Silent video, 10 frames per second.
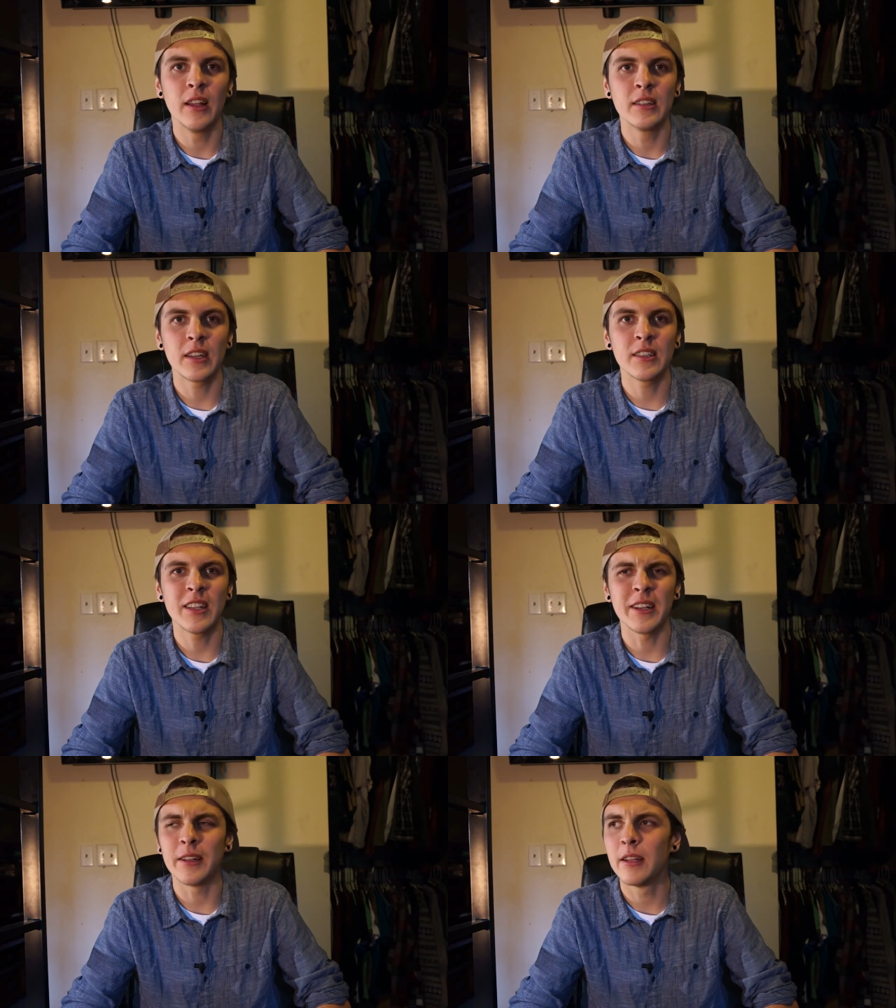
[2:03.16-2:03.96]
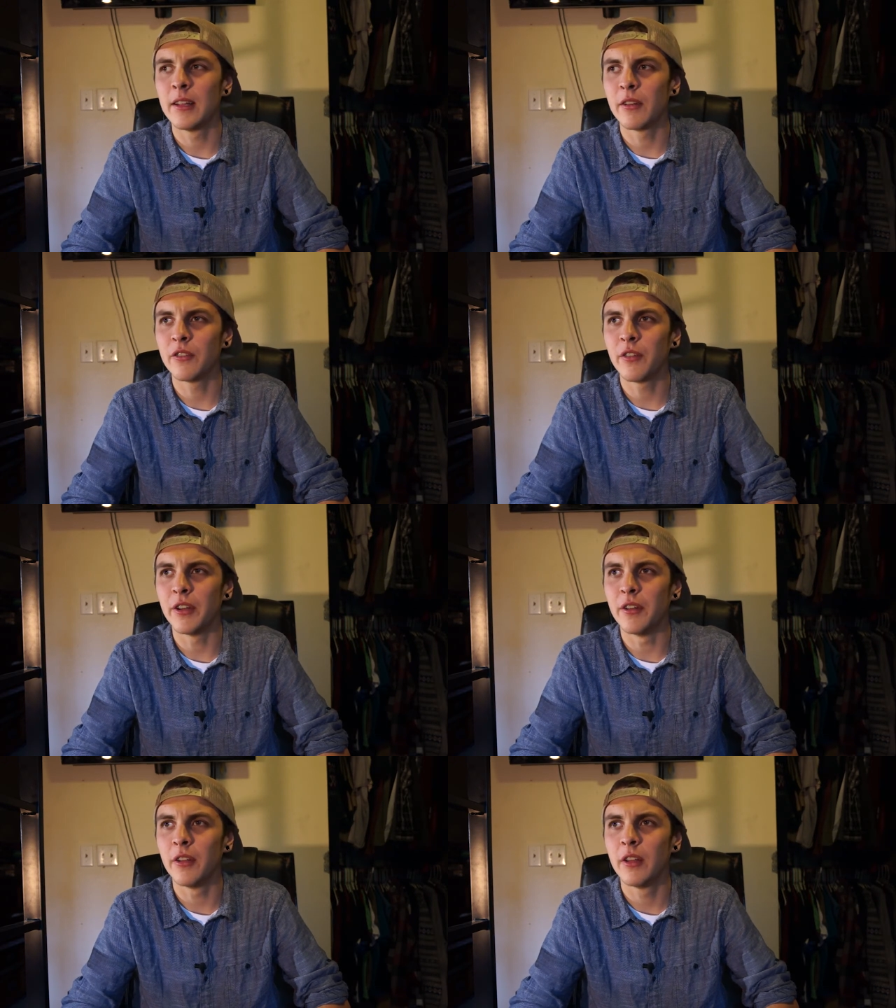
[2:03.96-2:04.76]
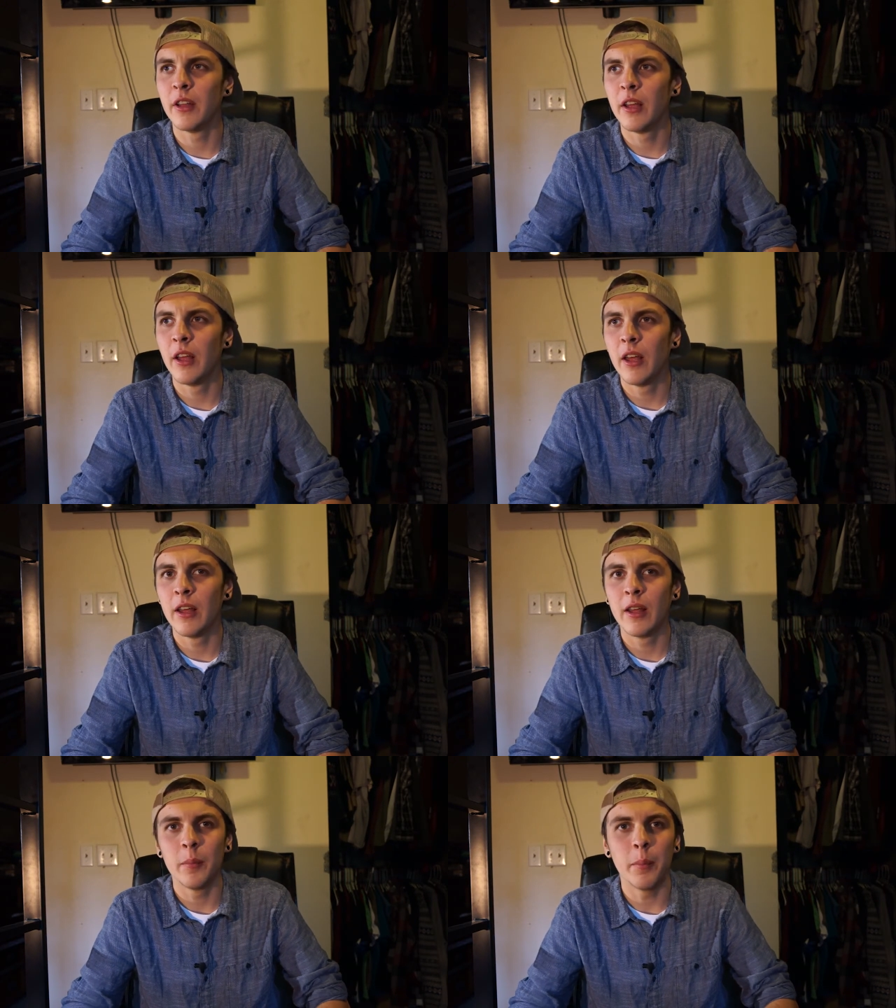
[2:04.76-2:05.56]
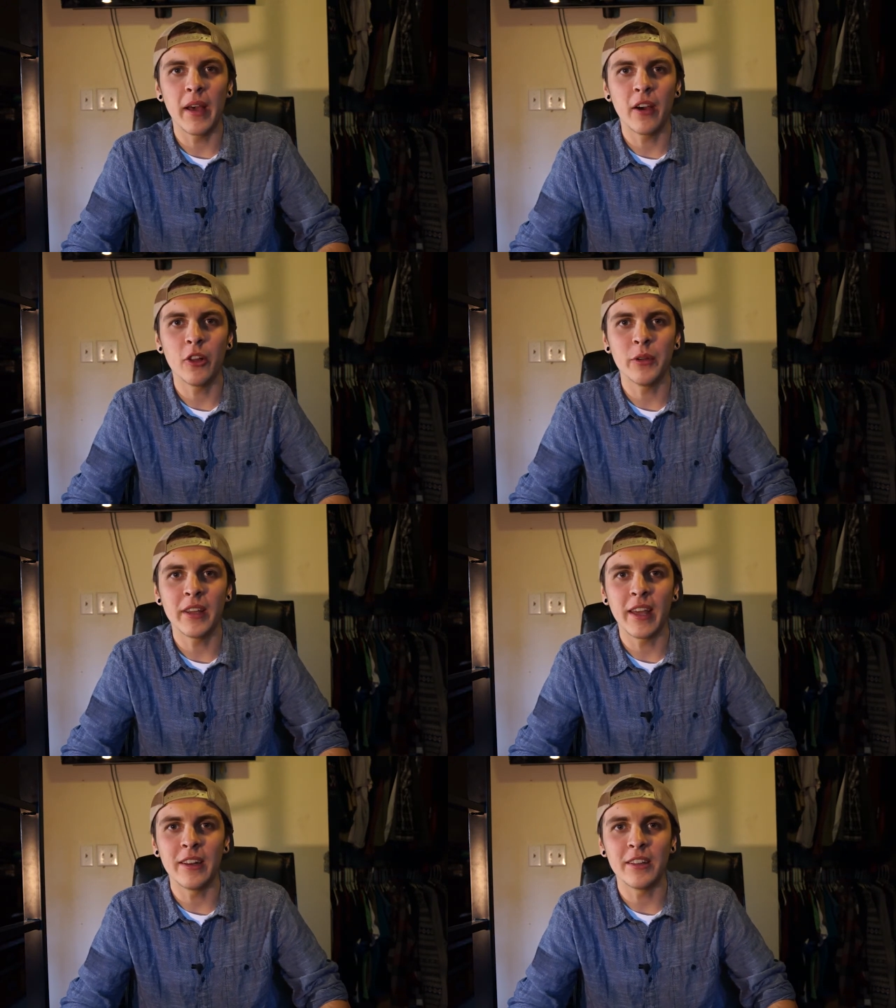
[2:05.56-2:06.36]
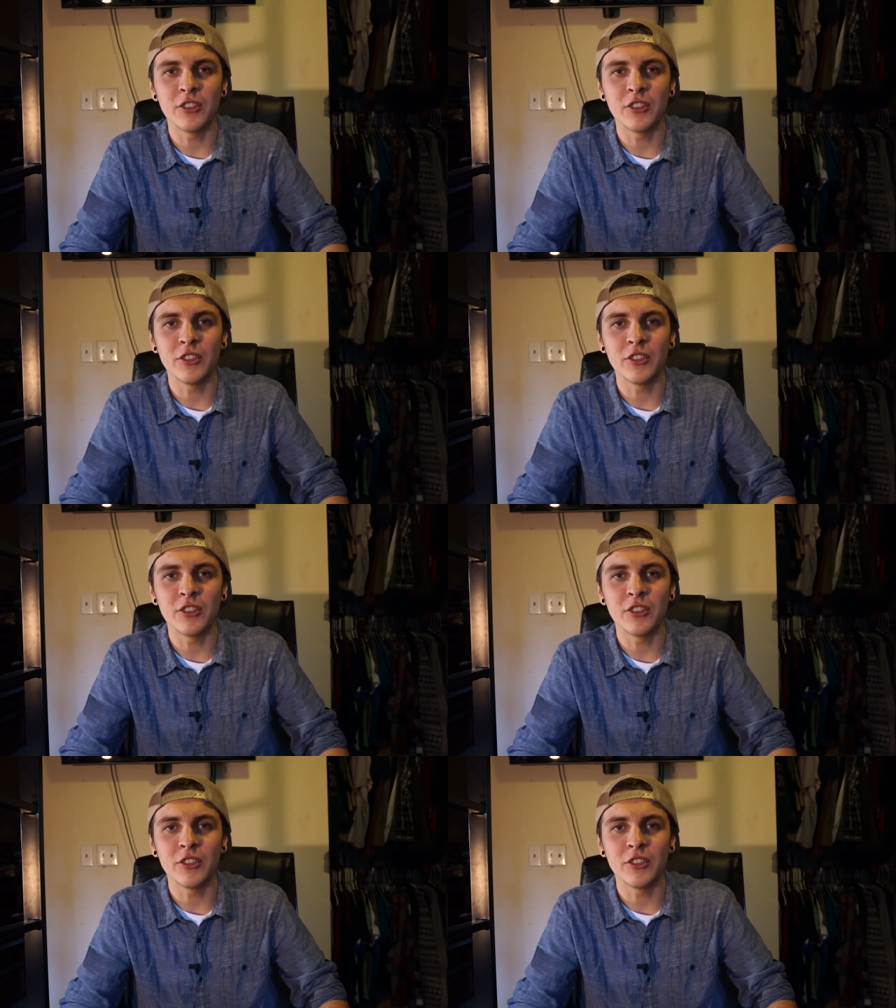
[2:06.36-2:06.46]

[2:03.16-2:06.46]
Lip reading: It's kind of sad. It was fun. Buy Halloween candy.